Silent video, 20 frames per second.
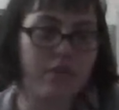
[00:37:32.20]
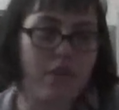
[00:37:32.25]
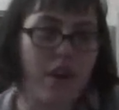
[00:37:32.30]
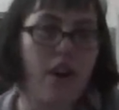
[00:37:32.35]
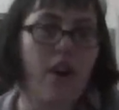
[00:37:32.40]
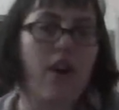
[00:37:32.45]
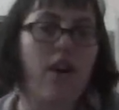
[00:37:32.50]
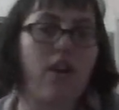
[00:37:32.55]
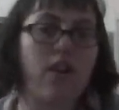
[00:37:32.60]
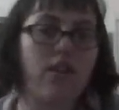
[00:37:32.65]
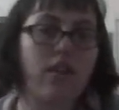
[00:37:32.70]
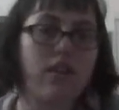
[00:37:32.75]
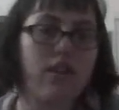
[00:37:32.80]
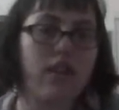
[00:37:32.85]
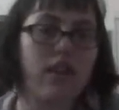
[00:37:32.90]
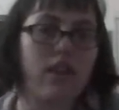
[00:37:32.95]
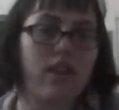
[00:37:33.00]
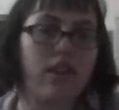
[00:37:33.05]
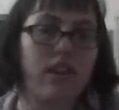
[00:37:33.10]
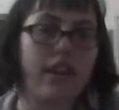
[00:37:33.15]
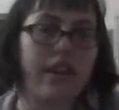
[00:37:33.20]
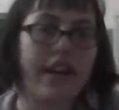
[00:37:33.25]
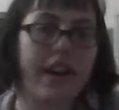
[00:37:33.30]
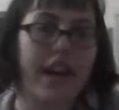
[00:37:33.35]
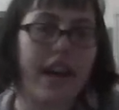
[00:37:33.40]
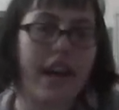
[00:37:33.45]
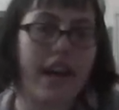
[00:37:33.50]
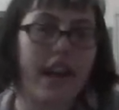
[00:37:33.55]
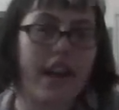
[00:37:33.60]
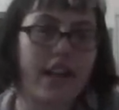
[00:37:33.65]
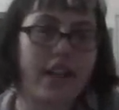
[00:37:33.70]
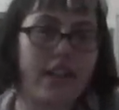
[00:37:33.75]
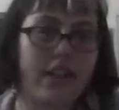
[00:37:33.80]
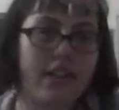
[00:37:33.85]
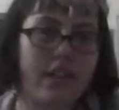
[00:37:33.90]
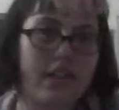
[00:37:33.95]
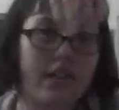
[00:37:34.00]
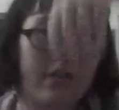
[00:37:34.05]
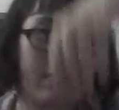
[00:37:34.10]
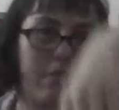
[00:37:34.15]
fall
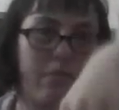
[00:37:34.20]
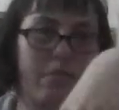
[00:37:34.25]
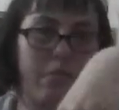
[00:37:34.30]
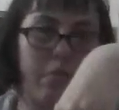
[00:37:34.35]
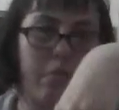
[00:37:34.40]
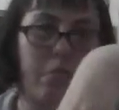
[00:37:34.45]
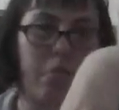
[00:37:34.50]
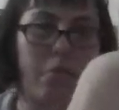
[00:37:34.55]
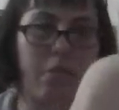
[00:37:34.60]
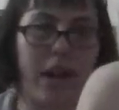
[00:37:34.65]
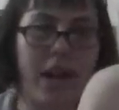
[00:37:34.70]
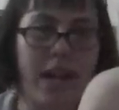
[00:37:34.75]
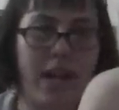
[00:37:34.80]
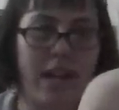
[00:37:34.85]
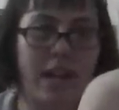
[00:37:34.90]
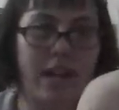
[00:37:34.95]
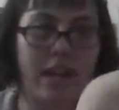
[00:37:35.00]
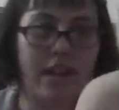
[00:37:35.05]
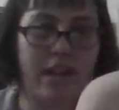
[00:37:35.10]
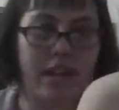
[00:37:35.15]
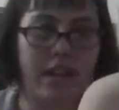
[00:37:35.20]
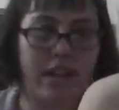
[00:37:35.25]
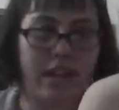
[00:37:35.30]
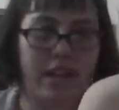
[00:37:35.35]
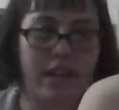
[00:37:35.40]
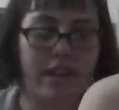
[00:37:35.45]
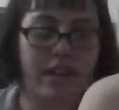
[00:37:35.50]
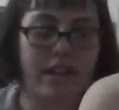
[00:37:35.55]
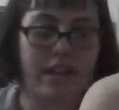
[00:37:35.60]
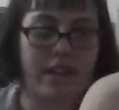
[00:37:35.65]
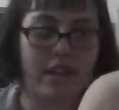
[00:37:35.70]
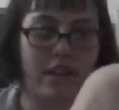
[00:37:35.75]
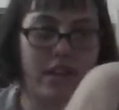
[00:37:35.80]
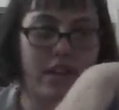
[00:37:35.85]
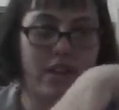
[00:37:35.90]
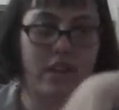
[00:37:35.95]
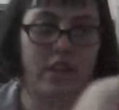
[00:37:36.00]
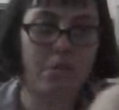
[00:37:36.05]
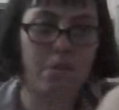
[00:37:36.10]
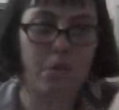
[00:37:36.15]
and break
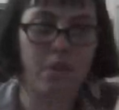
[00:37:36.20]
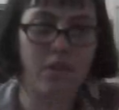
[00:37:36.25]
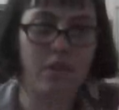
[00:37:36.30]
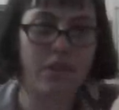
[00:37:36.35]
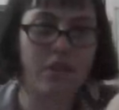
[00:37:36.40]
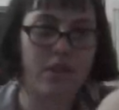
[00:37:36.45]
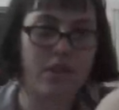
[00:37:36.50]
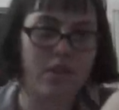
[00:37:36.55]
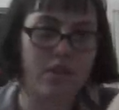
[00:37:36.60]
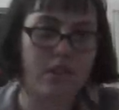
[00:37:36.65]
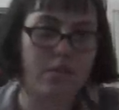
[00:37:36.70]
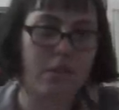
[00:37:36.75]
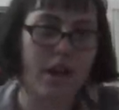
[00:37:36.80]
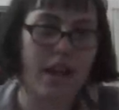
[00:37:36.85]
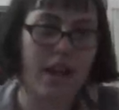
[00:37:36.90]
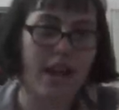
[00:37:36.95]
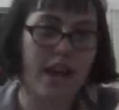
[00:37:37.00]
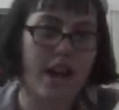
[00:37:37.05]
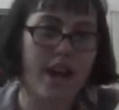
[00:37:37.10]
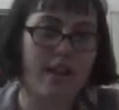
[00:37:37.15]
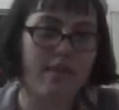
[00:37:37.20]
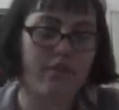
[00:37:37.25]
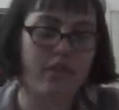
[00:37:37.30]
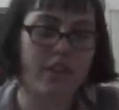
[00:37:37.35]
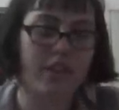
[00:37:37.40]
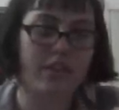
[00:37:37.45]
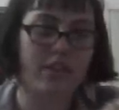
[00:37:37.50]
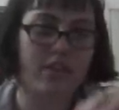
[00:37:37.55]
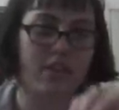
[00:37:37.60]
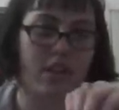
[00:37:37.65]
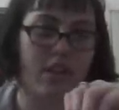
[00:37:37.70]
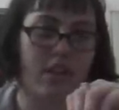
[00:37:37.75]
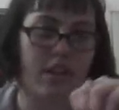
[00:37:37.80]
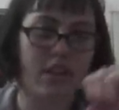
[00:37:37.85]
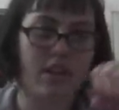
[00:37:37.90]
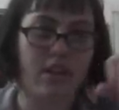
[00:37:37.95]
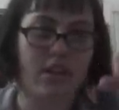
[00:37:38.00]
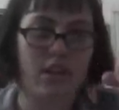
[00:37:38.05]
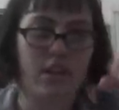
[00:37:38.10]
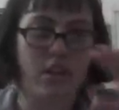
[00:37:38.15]
this support system I have, this
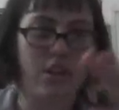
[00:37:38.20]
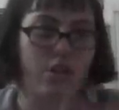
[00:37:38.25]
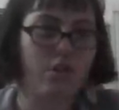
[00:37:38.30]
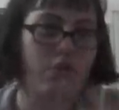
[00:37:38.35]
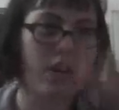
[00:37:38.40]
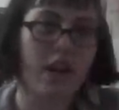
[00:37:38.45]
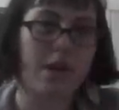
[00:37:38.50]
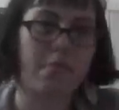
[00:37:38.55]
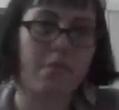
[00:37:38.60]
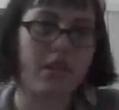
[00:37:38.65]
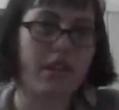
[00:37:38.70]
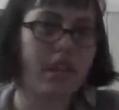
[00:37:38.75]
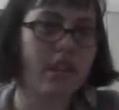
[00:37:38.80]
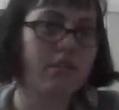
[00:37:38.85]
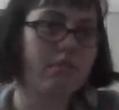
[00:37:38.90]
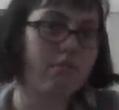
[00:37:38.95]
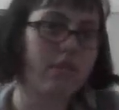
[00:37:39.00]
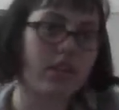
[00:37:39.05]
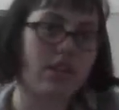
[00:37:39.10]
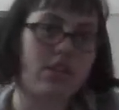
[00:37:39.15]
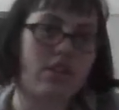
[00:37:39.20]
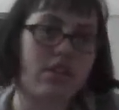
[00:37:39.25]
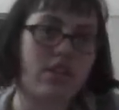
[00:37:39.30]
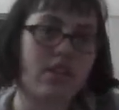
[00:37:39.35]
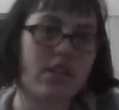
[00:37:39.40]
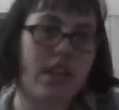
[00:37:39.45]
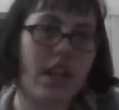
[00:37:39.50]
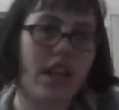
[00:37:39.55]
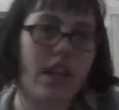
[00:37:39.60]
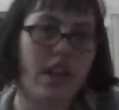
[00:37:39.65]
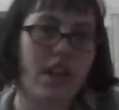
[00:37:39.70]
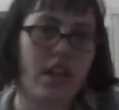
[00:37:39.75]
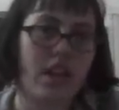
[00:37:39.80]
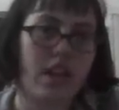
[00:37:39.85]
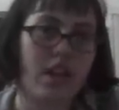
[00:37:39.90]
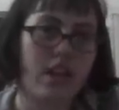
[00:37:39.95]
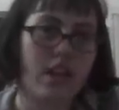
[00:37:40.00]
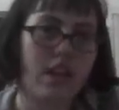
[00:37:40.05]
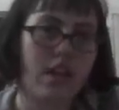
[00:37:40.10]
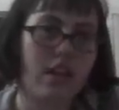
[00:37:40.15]
trampoline, let's just say.
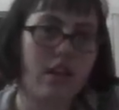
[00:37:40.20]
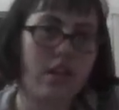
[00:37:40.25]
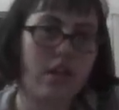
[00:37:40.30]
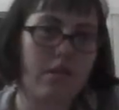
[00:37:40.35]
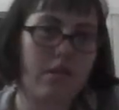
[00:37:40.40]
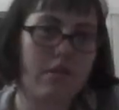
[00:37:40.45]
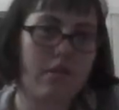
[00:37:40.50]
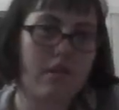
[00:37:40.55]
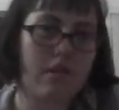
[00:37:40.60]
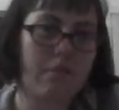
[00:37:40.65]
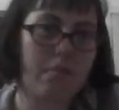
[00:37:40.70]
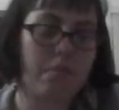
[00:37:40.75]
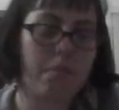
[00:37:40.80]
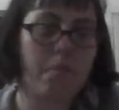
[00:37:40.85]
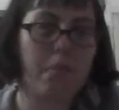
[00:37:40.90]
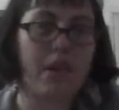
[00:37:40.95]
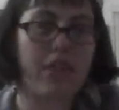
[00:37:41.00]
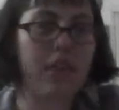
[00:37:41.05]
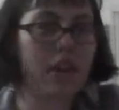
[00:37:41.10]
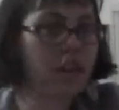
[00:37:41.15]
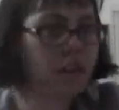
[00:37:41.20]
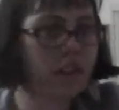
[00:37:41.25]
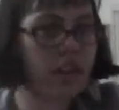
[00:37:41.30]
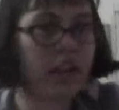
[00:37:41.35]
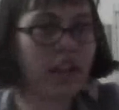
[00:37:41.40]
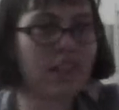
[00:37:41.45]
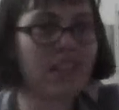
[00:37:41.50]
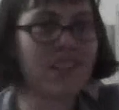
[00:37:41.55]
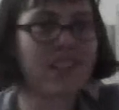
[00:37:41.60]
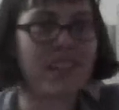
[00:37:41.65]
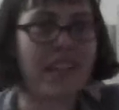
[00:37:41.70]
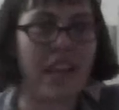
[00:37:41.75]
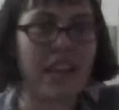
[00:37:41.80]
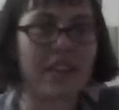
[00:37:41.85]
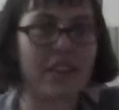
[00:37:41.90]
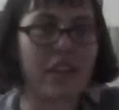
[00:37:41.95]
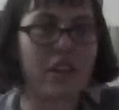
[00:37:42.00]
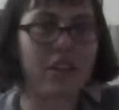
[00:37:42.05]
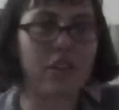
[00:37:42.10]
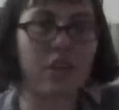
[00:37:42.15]
But there are chances
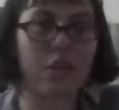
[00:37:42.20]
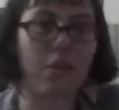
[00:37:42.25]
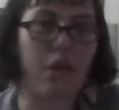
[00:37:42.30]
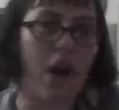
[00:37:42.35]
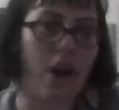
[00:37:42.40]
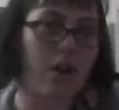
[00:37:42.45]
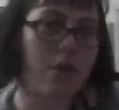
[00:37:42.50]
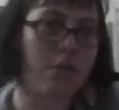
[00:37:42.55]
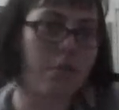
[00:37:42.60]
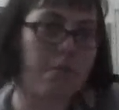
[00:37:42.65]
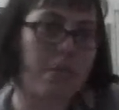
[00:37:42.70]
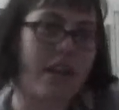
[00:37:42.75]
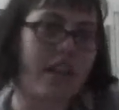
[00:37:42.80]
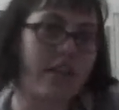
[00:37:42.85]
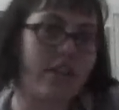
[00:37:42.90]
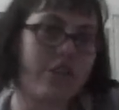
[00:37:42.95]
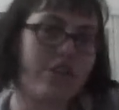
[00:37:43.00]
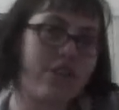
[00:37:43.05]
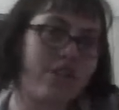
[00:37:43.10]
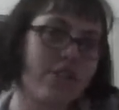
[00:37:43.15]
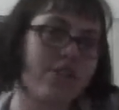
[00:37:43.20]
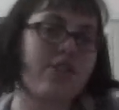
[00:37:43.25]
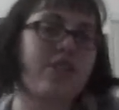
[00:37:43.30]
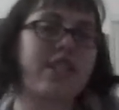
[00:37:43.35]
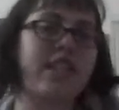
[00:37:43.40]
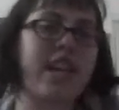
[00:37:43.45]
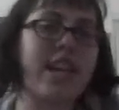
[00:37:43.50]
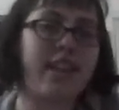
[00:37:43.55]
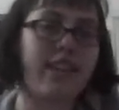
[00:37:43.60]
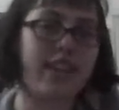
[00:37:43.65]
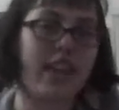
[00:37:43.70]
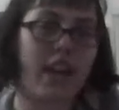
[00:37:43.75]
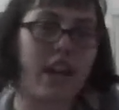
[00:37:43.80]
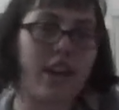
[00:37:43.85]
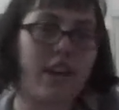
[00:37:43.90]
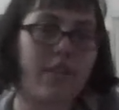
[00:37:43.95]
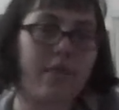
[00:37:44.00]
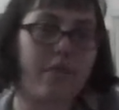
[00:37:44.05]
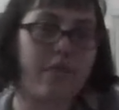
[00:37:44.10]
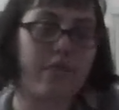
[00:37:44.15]
that the rock may just stand
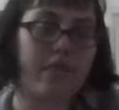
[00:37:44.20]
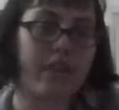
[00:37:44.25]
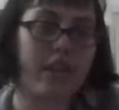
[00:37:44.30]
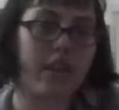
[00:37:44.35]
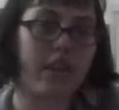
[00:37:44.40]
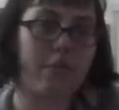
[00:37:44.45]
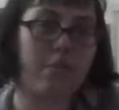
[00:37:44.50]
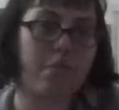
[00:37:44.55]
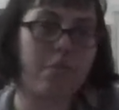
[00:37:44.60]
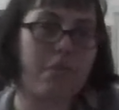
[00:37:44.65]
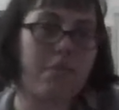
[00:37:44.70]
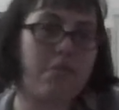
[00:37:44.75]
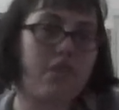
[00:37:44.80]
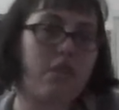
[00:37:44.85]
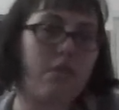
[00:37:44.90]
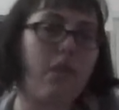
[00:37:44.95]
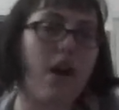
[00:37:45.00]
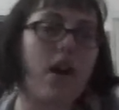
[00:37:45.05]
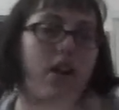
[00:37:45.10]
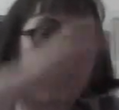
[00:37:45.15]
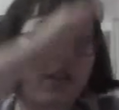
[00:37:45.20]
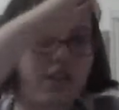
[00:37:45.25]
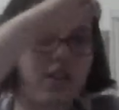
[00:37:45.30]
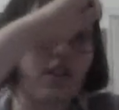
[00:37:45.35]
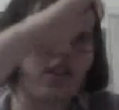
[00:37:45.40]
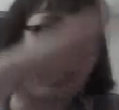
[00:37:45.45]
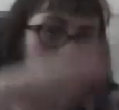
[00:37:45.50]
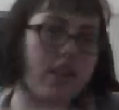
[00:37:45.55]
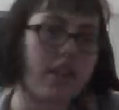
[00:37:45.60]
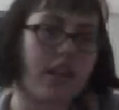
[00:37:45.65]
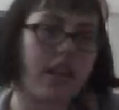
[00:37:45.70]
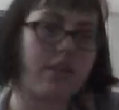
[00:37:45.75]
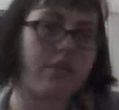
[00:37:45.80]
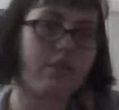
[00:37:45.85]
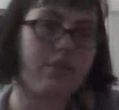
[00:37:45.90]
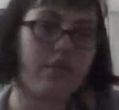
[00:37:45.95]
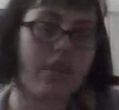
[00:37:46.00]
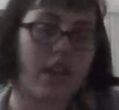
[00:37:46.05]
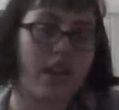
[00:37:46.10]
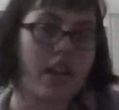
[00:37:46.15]
there. Maybe the rock is on a cliff,